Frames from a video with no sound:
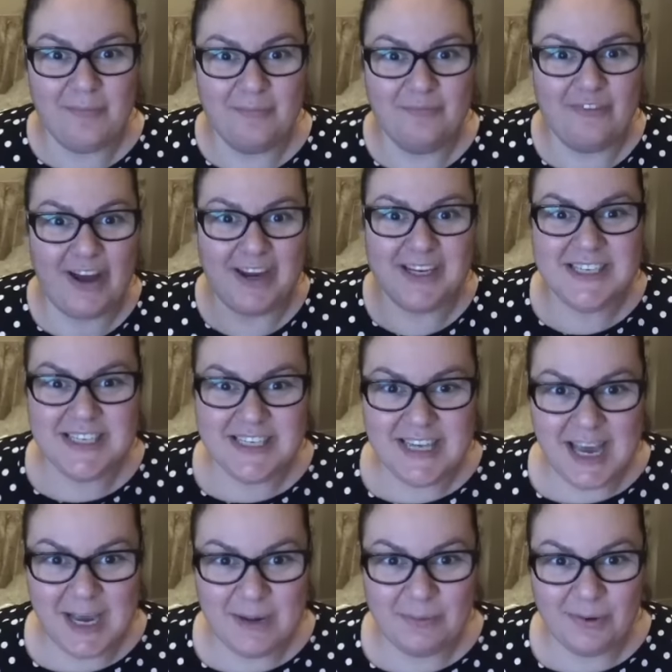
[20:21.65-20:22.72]
vanity
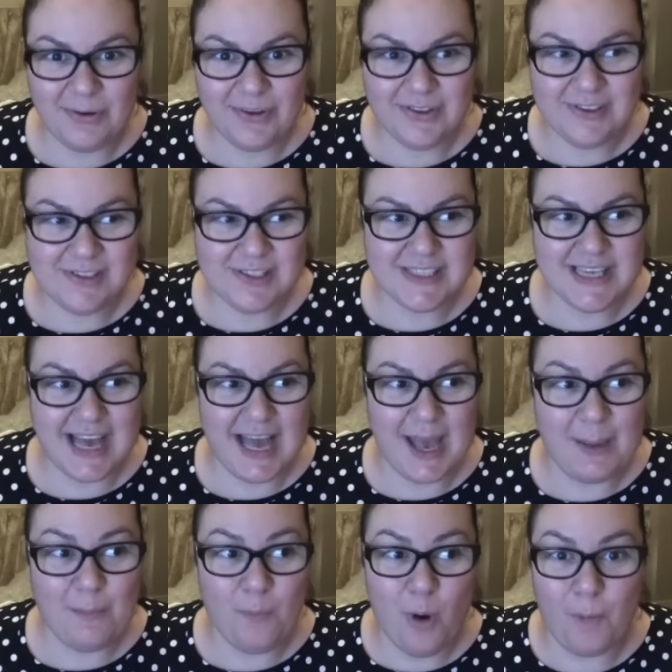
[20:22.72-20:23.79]
tables,
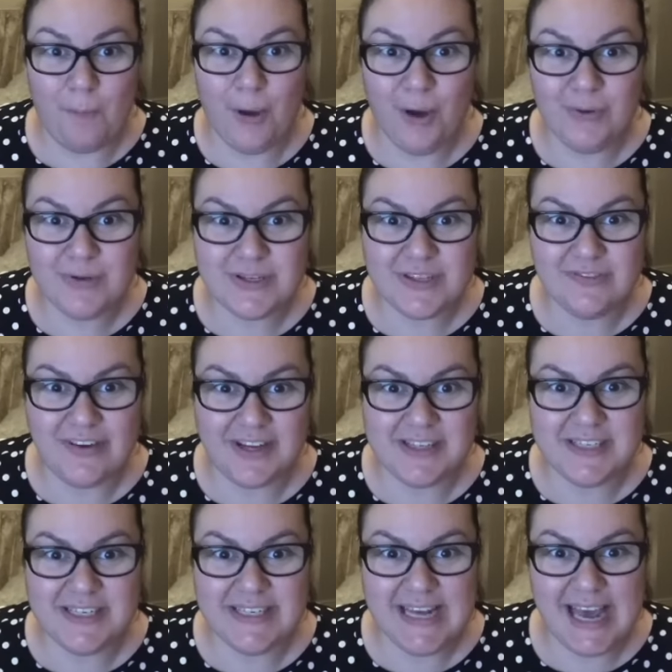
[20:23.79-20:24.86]
what posts they've had
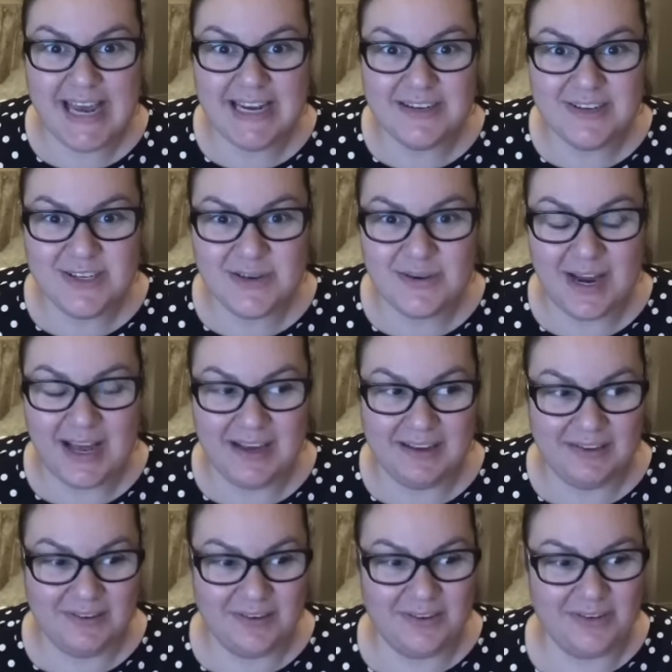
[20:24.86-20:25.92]
today, and do like,
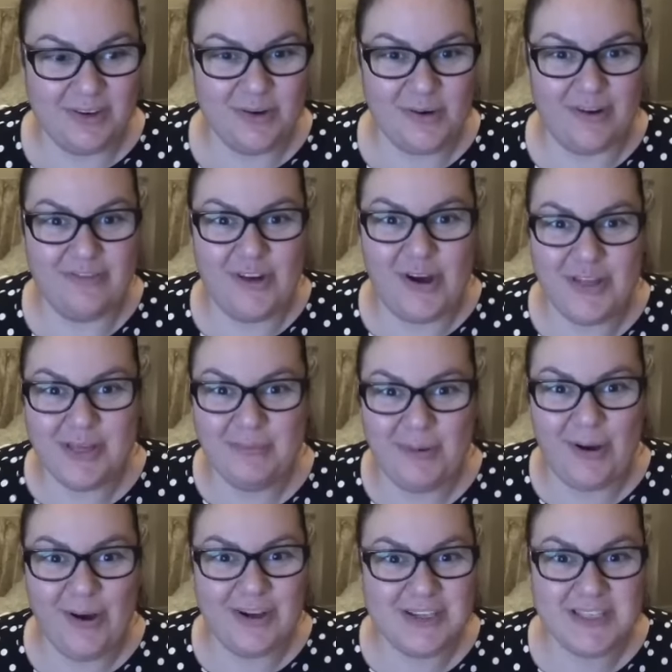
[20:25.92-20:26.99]
oh, look what I've got in the
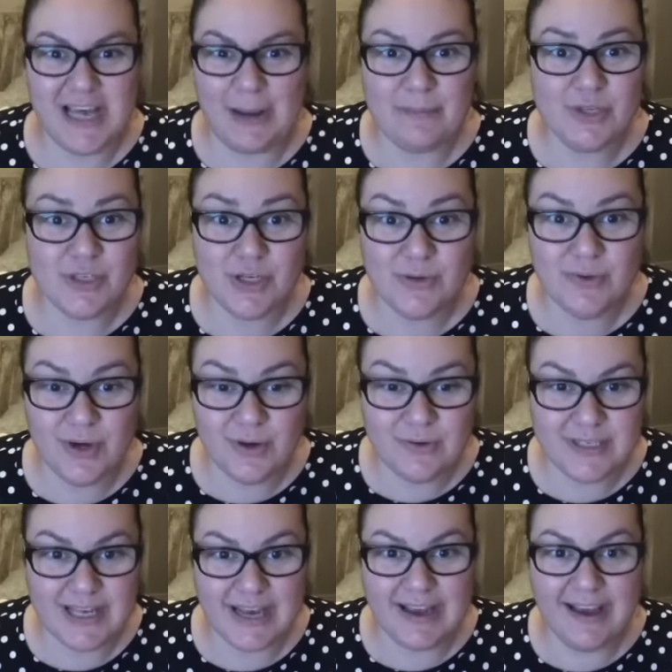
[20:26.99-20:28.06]
box. I'm so
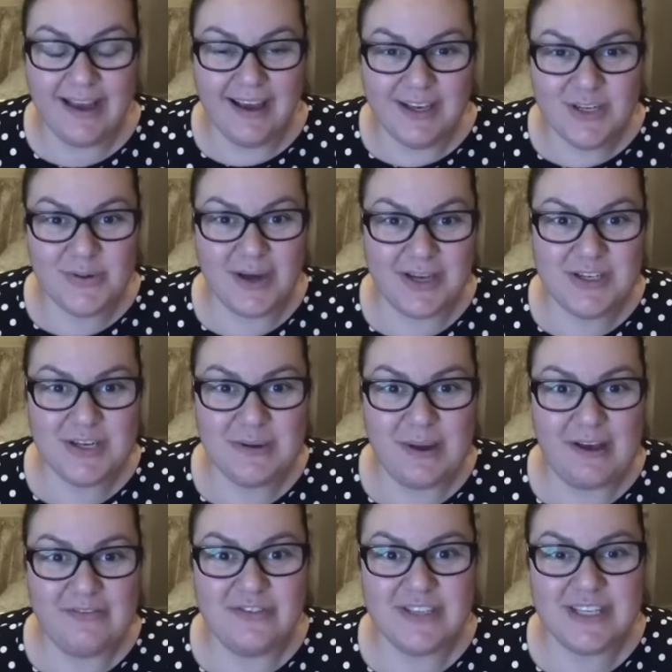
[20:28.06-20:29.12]
nosy. Do you know what I do
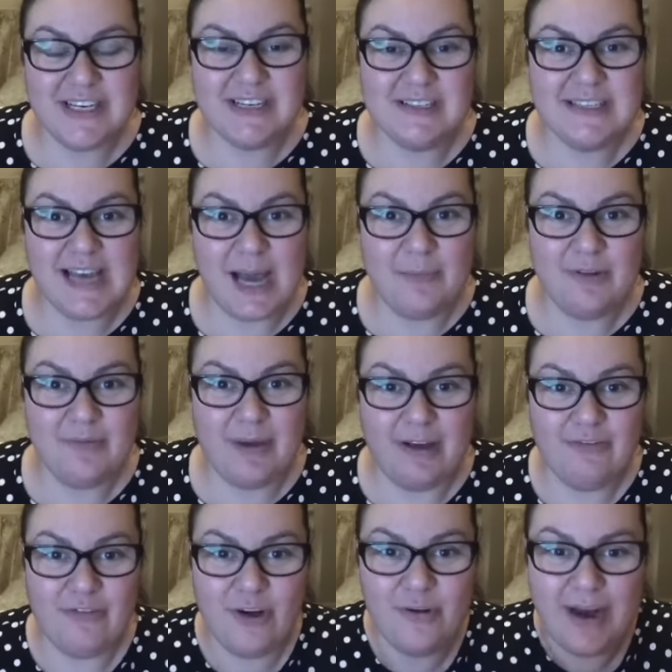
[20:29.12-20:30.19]
every single time with my
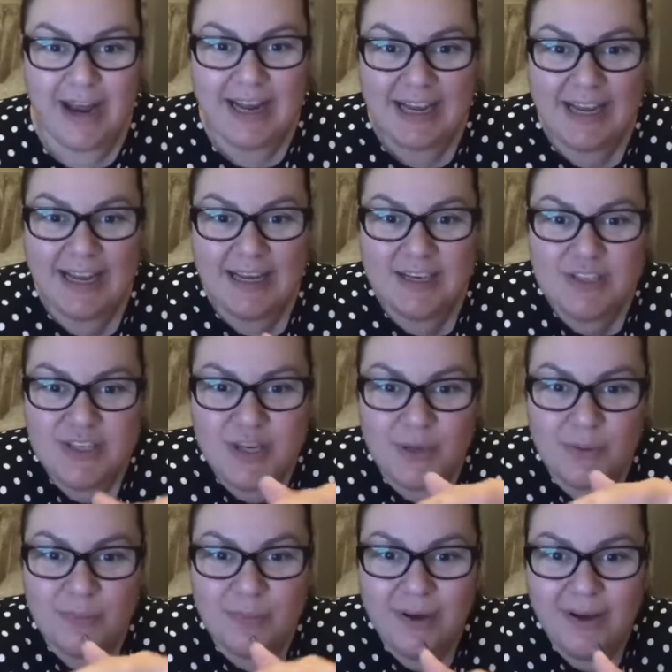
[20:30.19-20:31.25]
phone? I click and a
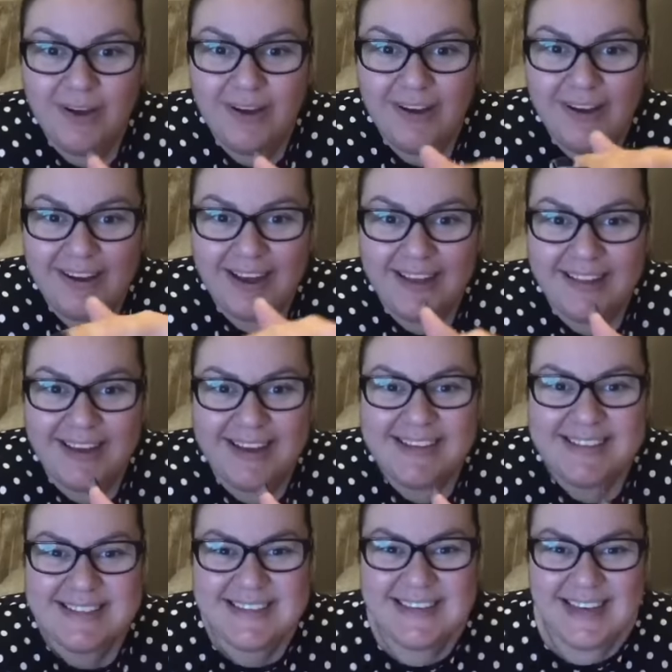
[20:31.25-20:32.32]
zoom like
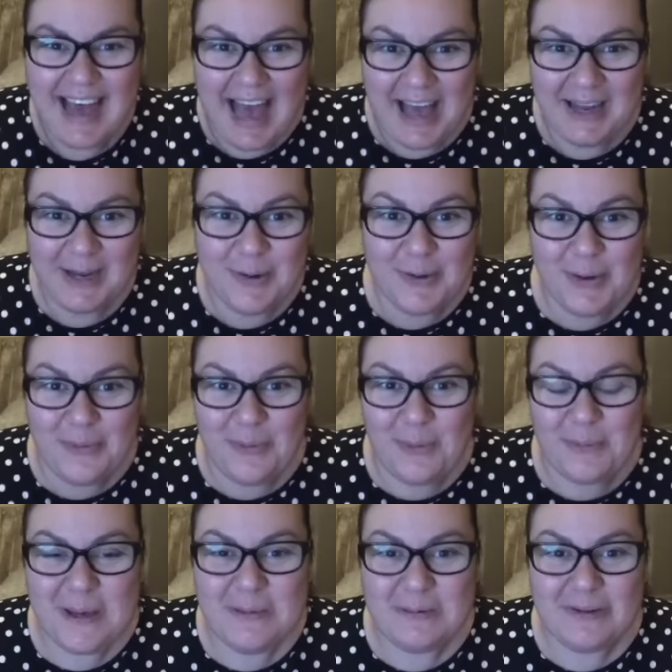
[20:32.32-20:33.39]
this. I look at what
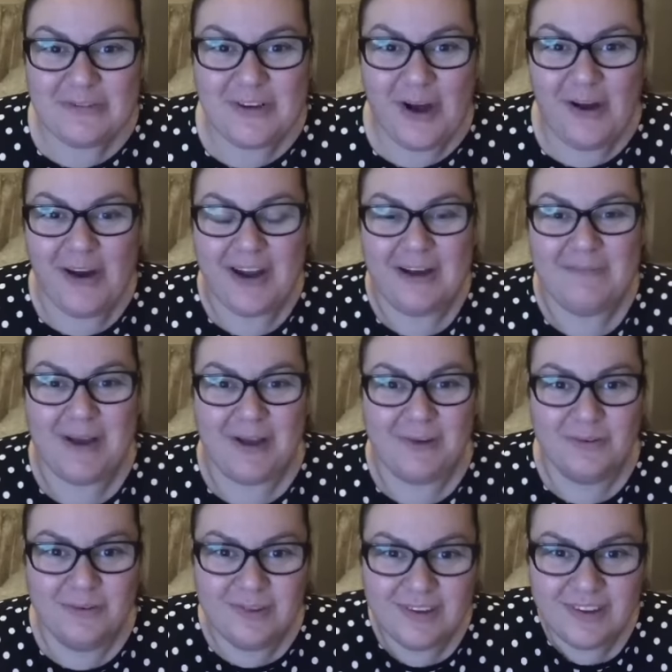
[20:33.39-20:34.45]
people have got and I'm like,
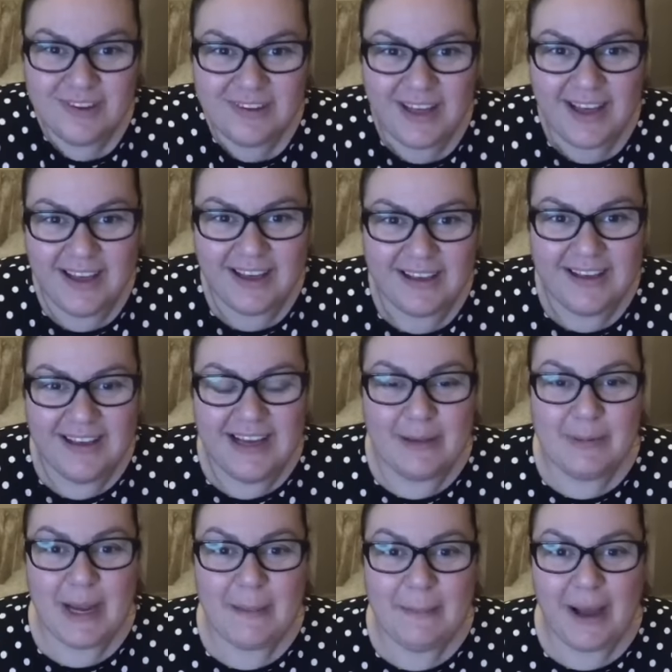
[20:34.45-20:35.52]
oh, look at that. I'm
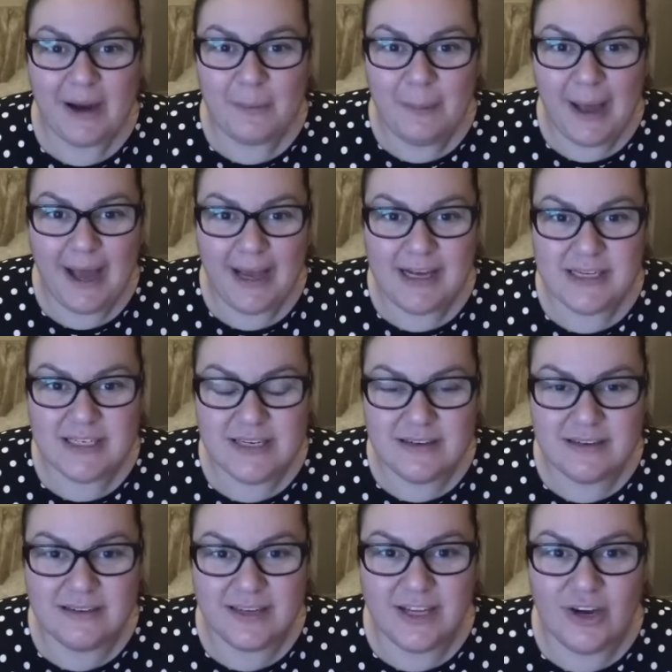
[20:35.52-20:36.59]
like a magpie,
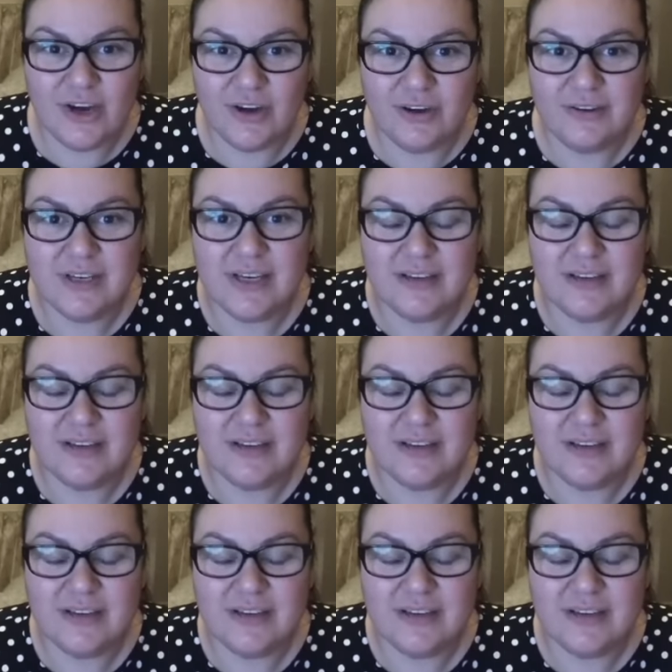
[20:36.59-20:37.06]
you know,